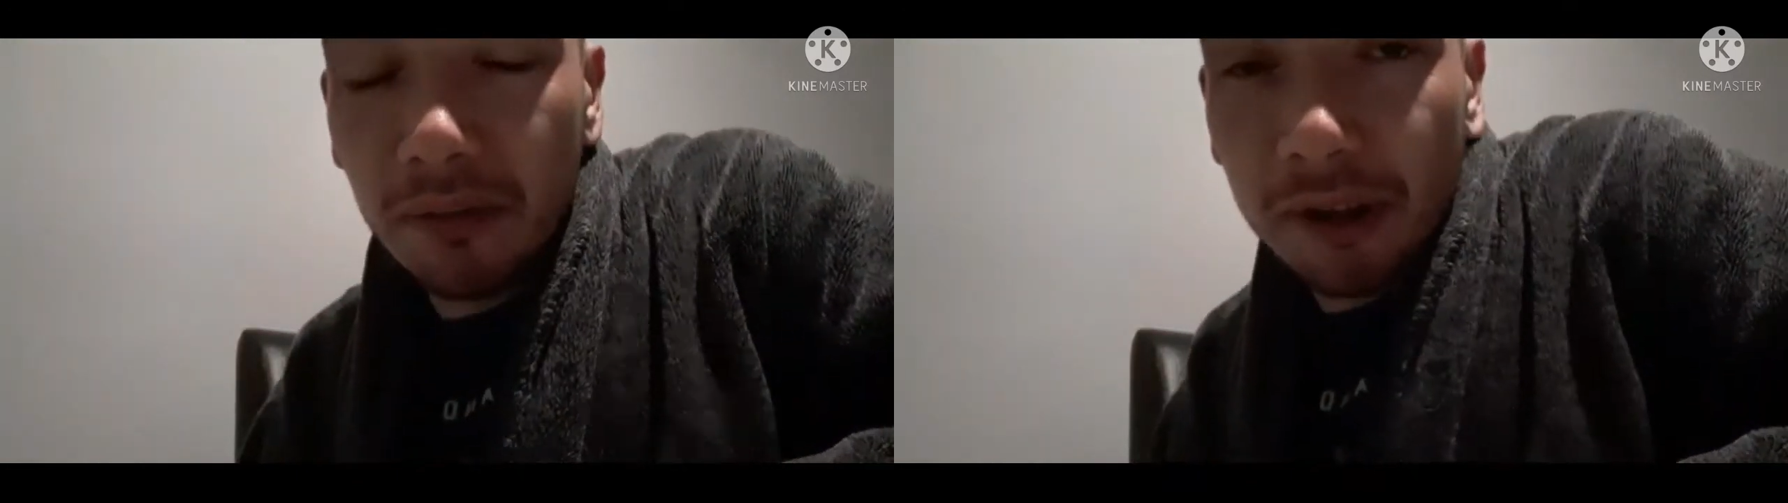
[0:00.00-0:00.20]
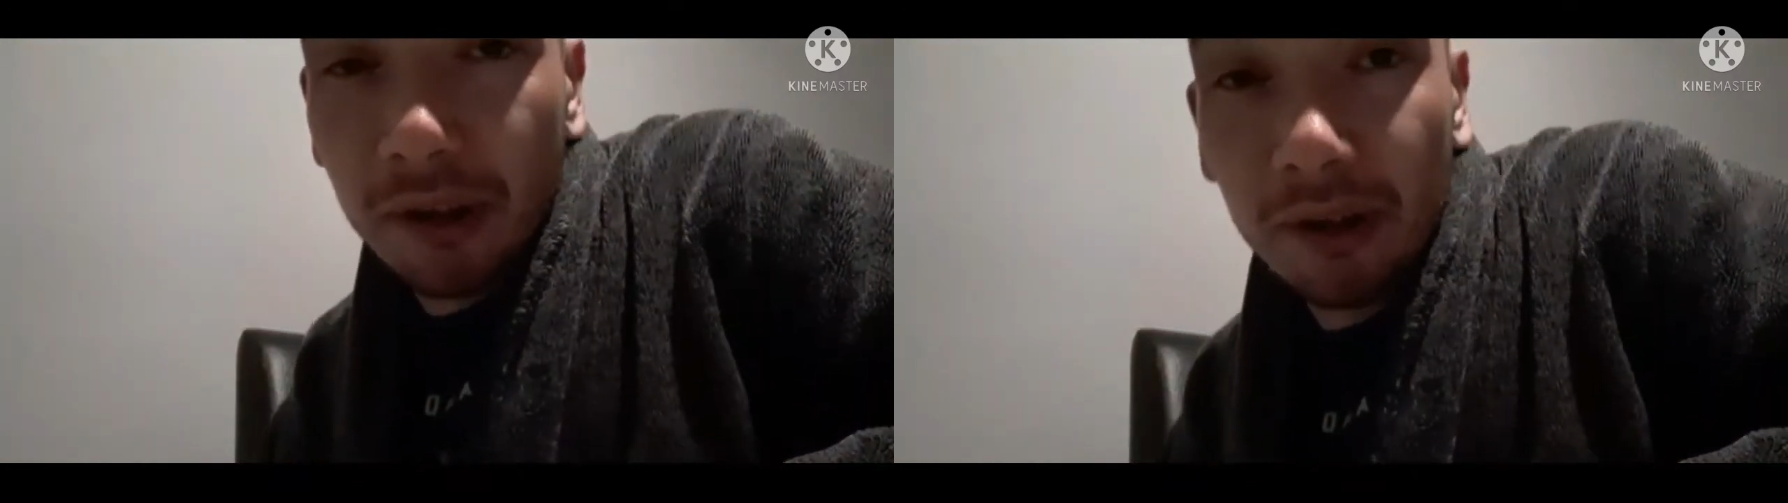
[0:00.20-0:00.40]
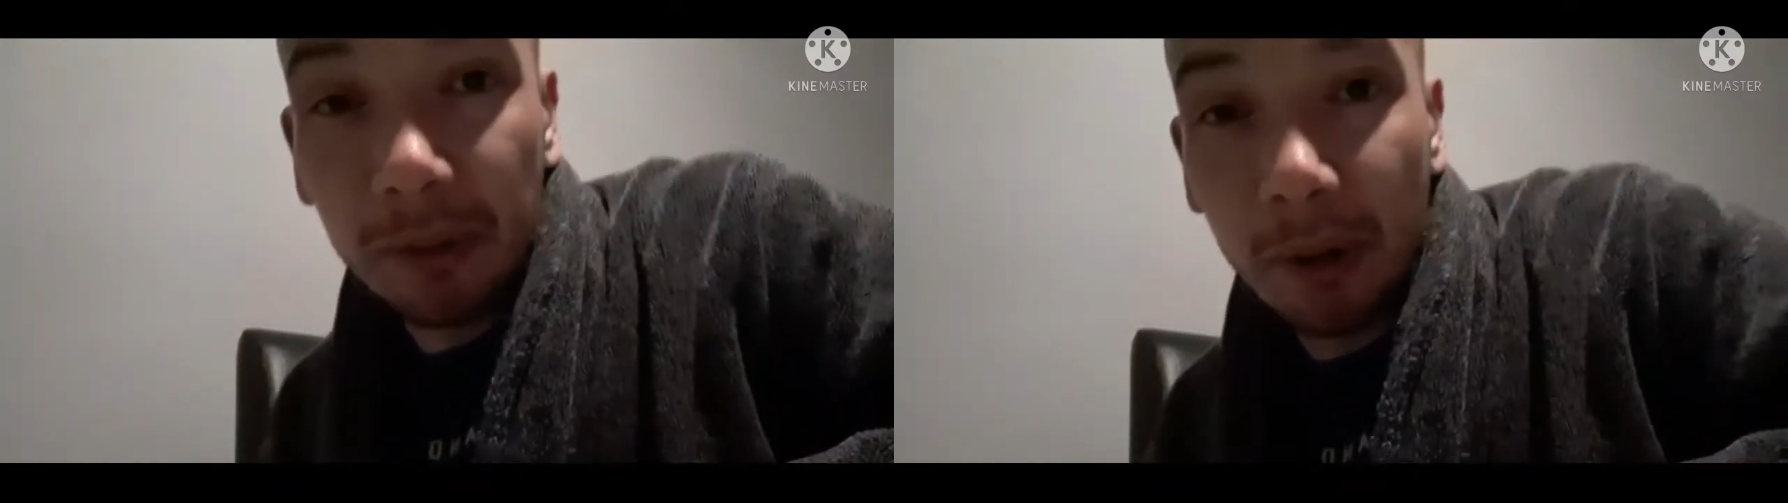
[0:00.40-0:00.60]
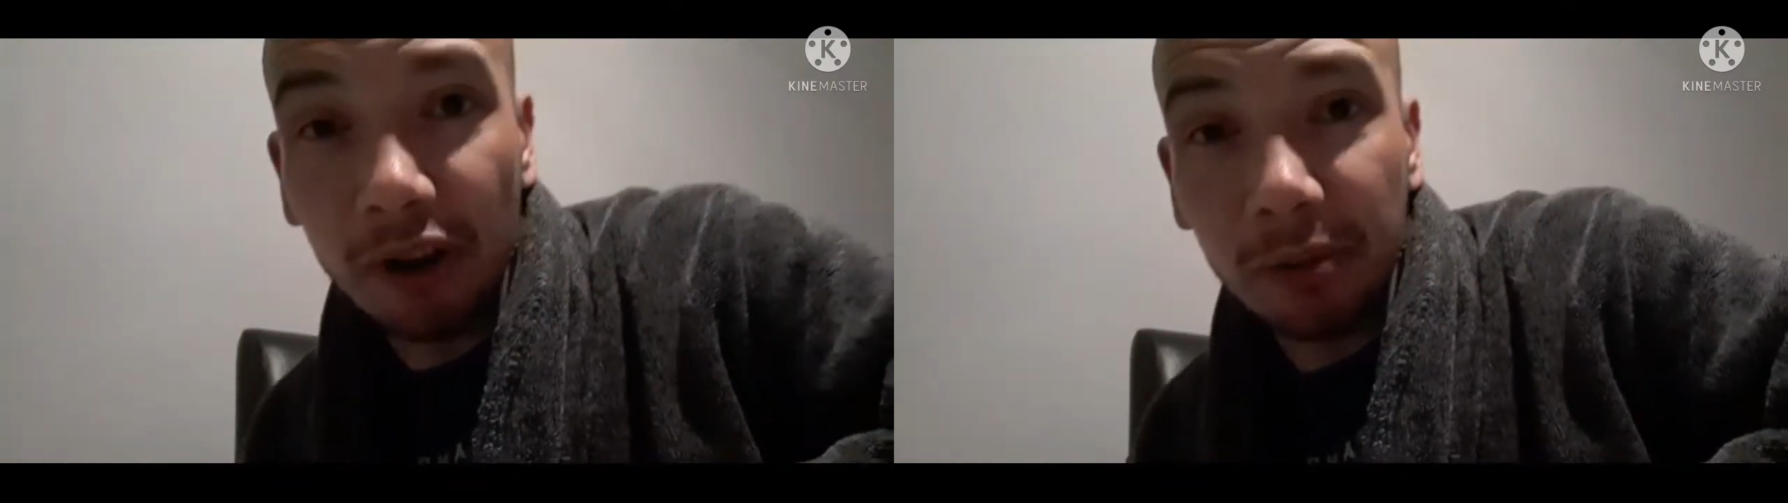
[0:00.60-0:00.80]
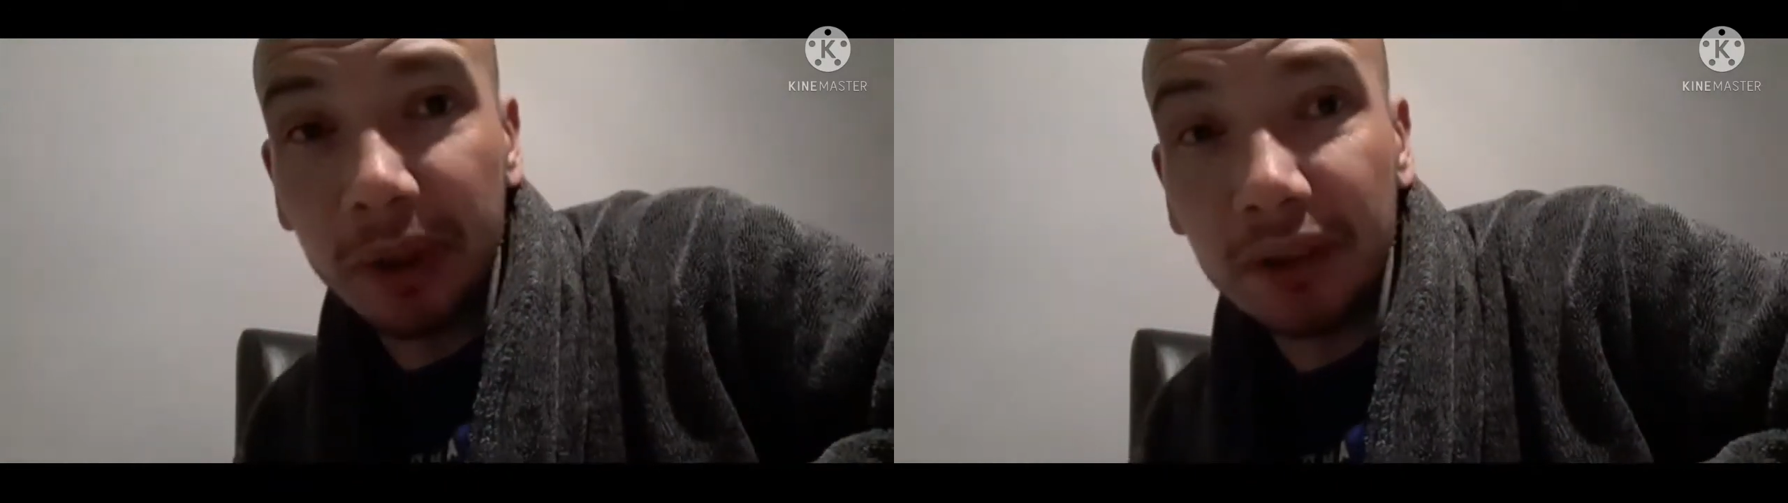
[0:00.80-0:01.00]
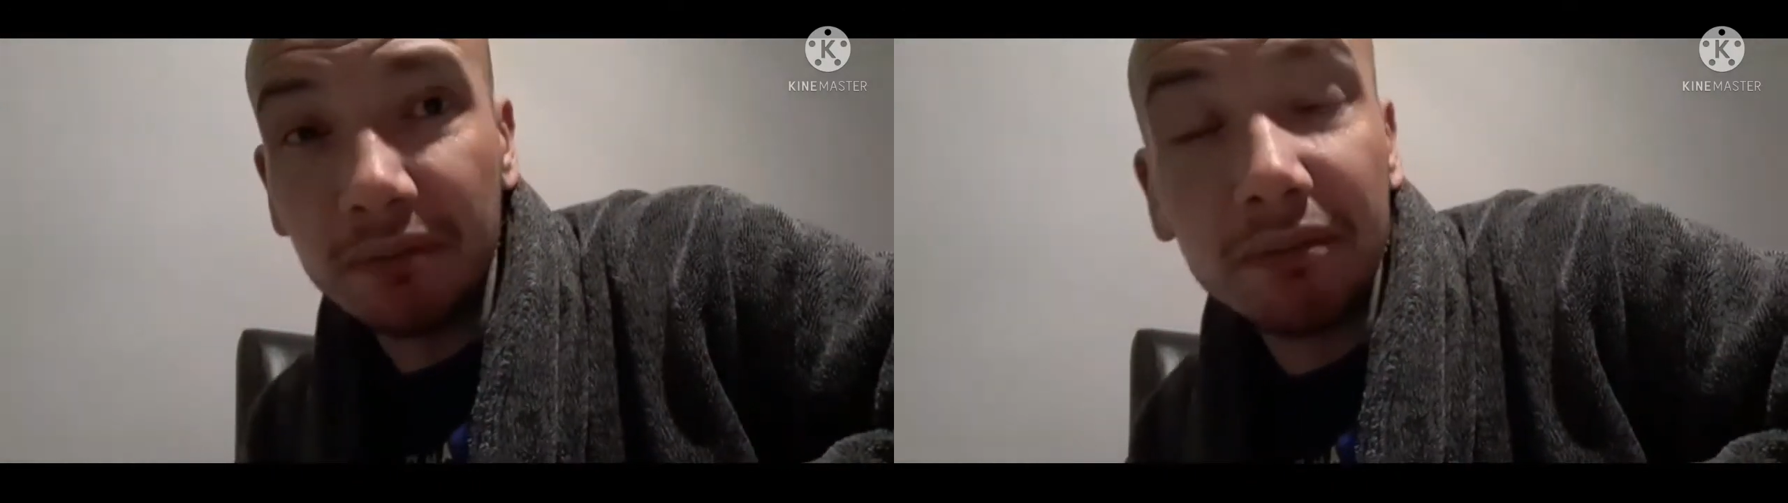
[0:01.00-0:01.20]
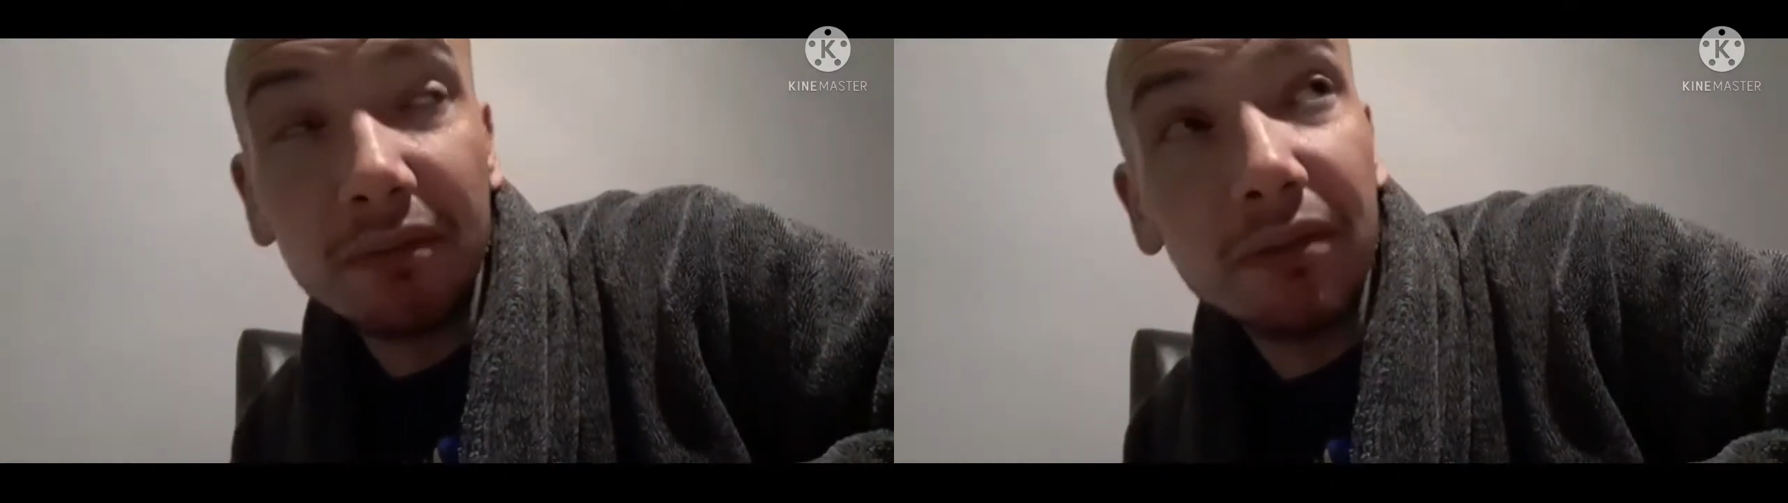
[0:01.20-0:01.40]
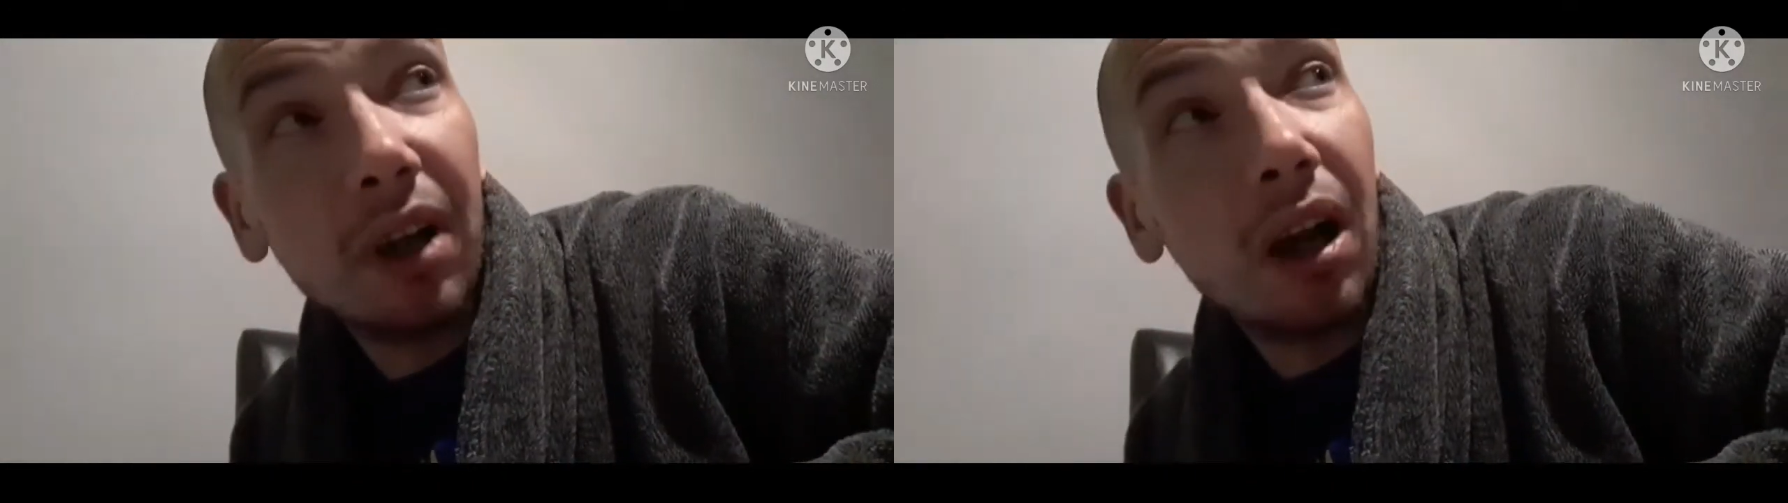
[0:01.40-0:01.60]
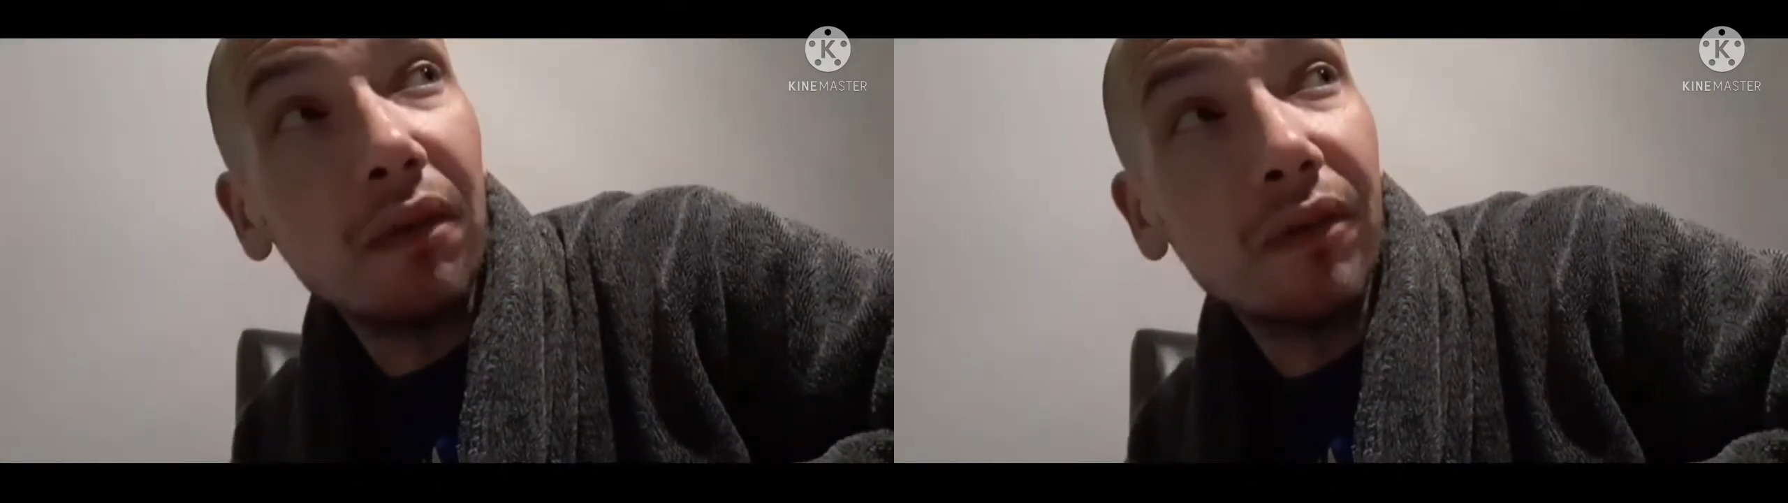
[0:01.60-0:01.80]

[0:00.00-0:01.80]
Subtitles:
Sun's supposed to be out